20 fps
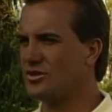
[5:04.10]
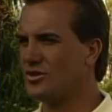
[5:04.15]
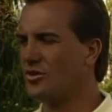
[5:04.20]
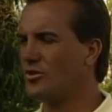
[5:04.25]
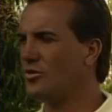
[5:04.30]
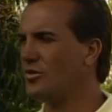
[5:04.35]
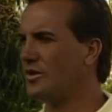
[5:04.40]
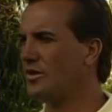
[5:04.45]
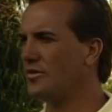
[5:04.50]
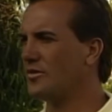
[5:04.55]
go
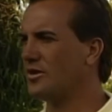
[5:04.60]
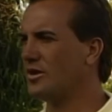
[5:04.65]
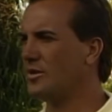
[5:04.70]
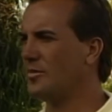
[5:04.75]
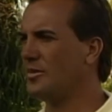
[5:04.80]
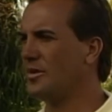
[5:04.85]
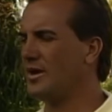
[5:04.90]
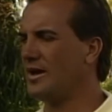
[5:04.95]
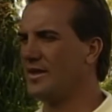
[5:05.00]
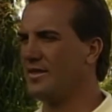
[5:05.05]
to another
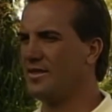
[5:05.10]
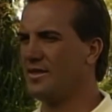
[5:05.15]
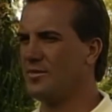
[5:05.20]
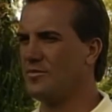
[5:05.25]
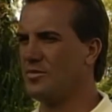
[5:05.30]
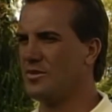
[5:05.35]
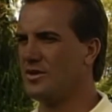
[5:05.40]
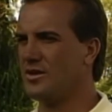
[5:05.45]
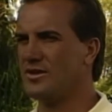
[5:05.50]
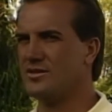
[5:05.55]
company, I think,
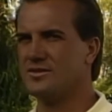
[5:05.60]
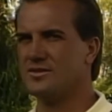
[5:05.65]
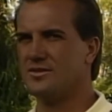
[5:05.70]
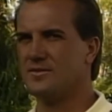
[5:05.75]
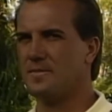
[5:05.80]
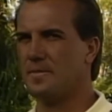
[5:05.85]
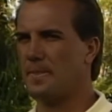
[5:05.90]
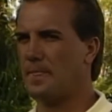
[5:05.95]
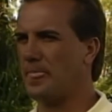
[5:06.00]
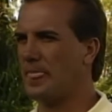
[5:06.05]
because
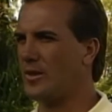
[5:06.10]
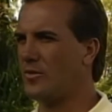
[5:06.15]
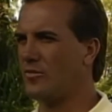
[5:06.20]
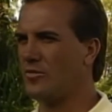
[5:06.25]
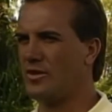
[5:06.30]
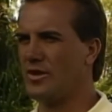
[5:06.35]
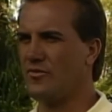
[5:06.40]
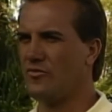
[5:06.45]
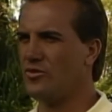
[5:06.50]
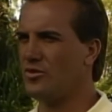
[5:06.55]

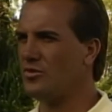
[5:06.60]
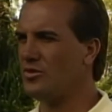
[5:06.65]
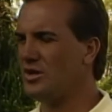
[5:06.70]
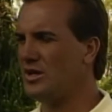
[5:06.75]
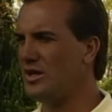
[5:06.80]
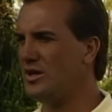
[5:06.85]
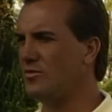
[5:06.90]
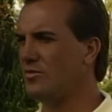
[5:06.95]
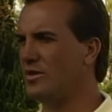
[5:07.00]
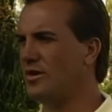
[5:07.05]
whatever you
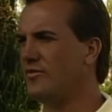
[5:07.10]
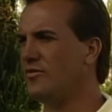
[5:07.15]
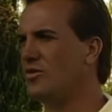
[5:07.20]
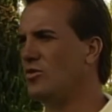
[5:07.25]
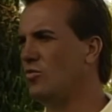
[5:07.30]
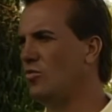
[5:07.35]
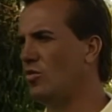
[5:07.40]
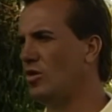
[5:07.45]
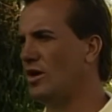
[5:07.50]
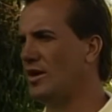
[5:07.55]
need, whatever you
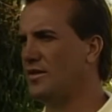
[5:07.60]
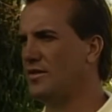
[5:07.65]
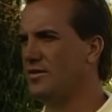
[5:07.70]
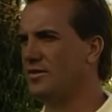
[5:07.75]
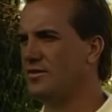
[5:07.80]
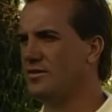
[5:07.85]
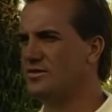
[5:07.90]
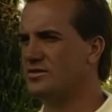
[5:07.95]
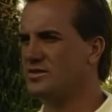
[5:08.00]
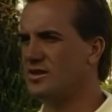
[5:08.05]
want,
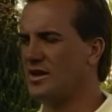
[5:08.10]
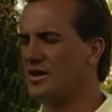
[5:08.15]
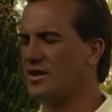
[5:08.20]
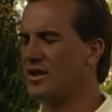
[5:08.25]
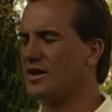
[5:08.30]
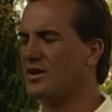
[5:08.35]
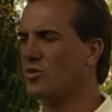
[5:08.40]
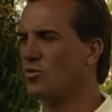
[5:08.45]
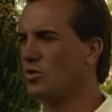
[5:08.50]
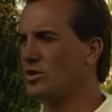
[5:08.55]
there's not a
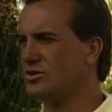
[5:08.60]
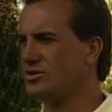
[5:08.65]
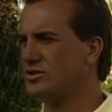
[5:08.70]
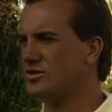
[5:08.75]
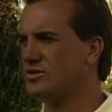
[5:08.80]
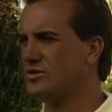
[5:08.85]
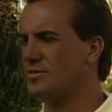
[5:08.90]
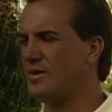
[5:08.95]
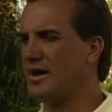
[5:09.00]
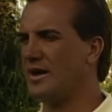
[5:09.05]
lot of
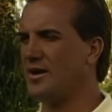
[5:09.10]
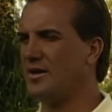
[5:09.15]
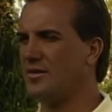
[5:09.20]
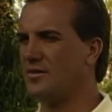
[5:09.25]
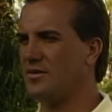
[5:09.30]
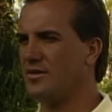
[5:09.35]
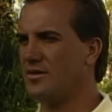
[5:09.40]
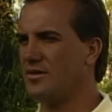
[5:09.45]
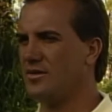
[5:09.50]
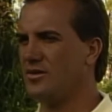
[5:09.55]
questions about it.
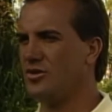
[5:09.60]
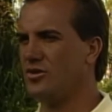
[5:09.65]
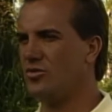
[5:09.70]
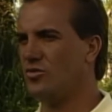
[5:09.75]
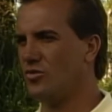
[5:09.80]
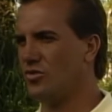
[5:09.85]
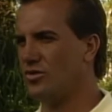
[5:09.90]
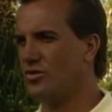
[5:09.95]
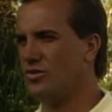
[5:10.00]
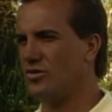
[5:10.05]

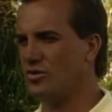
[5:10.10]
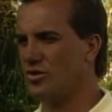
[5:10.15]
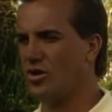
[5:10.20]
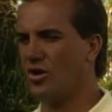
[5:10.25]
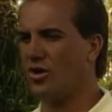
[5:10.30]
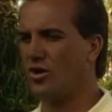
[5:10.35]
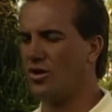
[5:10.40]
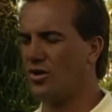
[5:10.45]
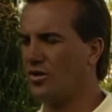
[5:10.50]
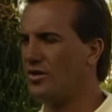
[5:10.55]
You
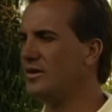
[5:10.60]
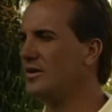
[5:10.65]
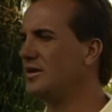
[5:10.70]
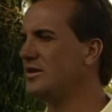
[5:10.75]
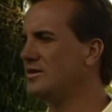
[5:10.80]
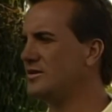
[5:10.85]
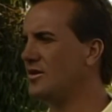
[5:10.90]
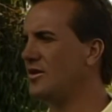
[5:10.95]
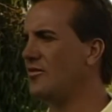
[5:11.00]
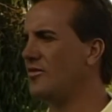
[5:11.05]
call,
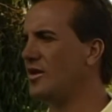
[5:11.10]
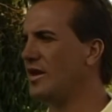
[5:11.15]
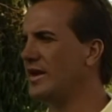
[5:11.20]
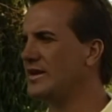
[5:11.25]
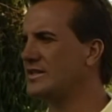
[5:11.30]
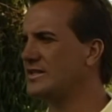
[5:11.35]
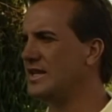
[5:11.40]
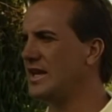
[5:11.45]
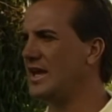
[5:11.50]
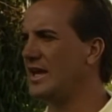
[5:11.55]
it's there the
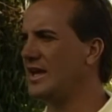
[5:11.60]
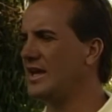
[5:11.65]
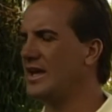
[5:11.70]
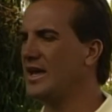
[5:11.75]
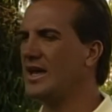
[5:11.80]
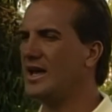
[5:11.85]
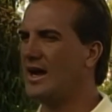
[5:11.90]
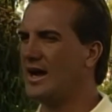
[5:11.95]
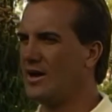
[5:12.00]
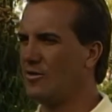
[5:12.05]
next day.
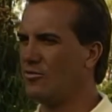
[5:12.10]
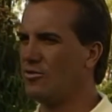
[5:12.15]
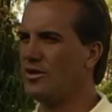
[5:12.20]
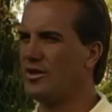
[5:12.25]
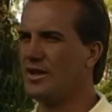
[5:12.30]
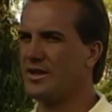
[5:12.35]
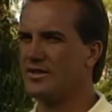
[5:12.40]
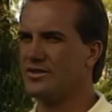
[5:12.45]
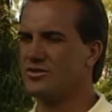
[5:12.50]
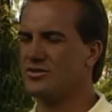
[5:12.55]
I really
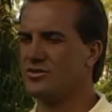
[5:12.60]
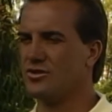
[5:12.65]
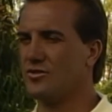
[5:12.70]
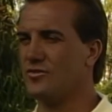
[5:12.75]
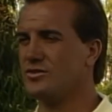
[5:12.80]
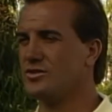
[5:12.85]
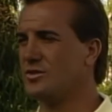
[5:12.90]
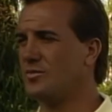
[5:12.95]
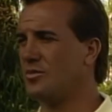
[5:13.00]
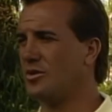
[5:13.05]
like the
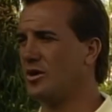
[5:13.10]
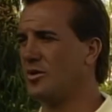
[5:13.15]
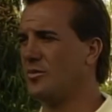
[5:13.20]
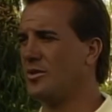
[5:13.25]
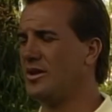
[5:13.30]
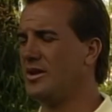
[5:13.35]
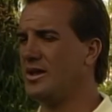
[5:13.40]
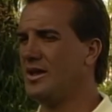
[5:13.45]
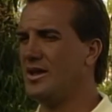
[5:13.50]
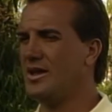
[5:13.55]
service
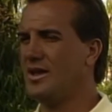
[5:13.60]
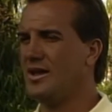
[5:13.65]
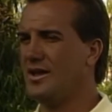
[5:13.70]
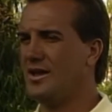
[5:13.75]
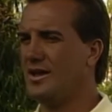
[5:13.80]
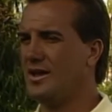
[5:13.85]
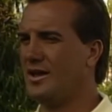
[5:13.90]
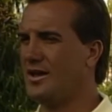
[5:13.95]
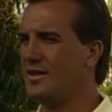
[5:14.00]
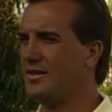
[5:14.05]
department,
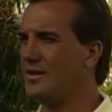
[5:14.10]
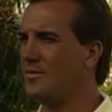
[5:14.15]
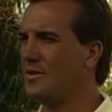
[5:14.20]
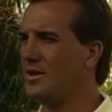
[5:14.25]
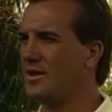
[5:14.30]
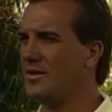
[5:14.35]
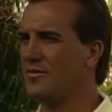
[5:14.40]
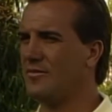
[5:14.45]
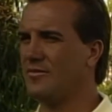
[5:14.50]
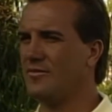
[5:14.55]
and they
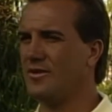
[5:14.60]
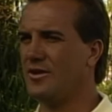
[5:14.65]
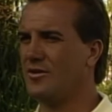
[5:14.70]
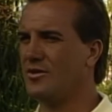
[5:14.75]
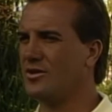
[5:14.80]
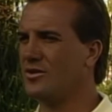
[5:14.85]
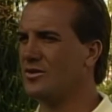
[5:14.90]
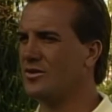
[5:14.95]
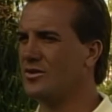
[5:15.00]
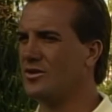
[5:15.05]
make a
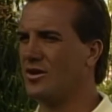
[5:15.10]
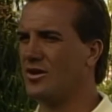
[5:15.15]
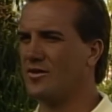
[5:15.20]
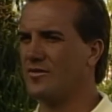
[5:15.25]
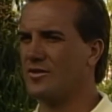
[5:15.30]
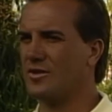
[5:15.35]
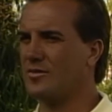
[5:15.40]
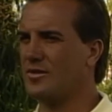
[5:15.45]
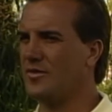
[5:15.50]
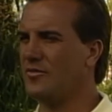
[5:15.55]
very good golf
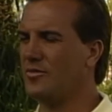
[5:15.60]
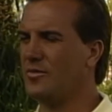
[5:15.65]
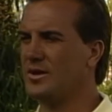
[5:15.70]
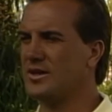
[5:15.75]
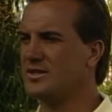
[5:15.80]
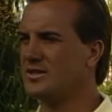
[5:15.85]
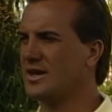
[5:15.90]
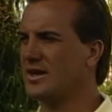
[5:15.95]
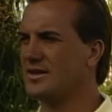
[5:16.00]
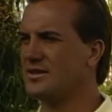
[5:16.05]
club.
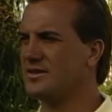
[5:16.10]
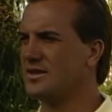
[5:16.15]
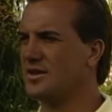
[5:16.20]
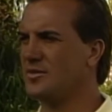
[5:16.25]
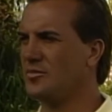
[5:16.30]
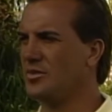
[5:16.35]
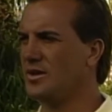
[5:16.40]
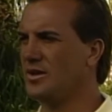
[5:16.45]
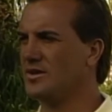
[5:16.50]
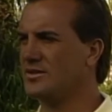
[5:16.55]
Everybody's got a set of
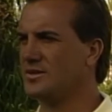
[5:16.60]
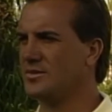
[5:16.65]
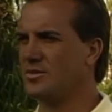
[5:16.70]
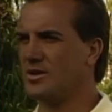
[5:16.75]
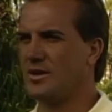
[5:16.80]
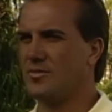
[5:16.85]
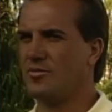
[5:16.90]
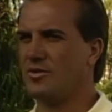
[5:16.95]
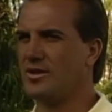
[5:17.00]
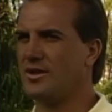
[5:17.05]
Pings. I mean,
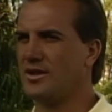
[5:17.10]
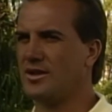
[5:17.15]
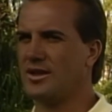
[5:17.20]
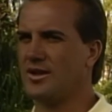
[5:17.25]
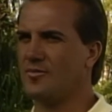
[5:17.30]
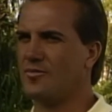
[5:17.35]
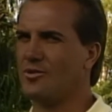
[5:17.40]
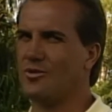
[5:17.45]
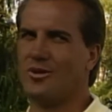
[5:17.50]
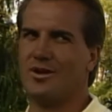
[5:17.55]
I play in a lot
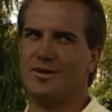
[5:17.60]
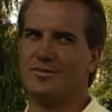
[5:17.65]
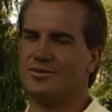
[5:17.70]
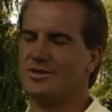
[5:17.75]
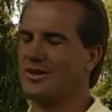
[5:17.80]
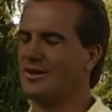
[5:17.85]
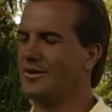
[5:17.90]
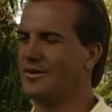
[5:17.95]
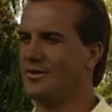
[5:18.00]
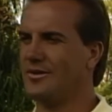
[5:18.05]
of pro-ams
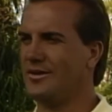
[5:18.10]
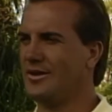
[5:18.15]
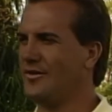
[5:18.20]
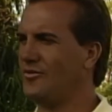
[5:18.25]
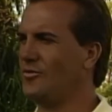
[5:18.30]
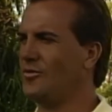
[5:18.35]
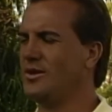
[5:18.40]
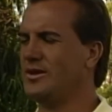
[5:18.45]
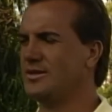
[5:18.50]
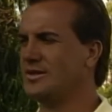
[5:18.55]
out here, and
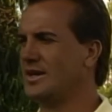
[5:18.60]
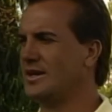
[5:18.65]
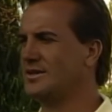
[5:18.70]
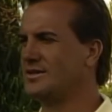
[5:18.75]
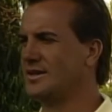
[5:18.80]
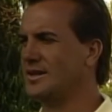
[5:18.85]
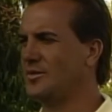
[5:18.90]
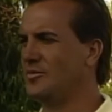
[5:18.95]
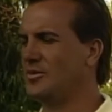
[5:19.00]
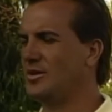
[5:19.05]
everybody's got a
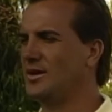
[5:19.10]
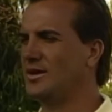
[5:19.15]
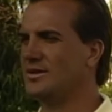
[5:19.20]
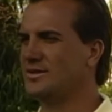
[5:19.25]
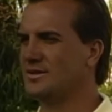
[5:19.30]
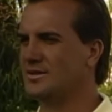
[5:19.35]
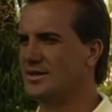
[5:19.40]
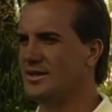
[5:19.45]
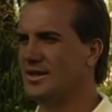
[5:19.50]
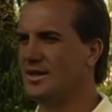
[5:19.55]
set of
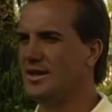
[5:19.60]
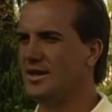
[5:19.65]
Pings.